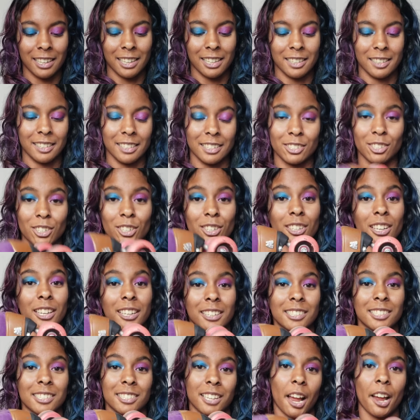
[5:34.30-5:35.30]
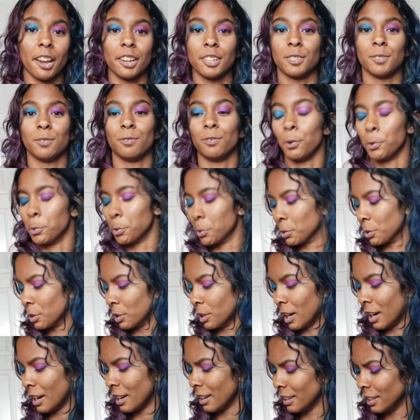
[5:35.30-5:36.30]
these are like a size
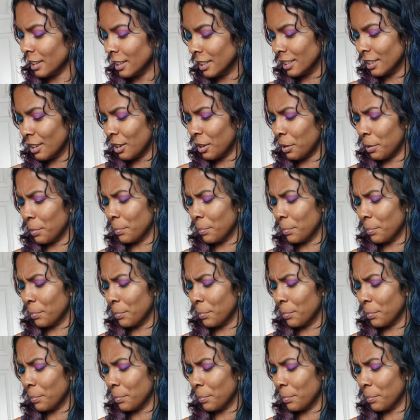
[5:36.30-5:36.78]
4, and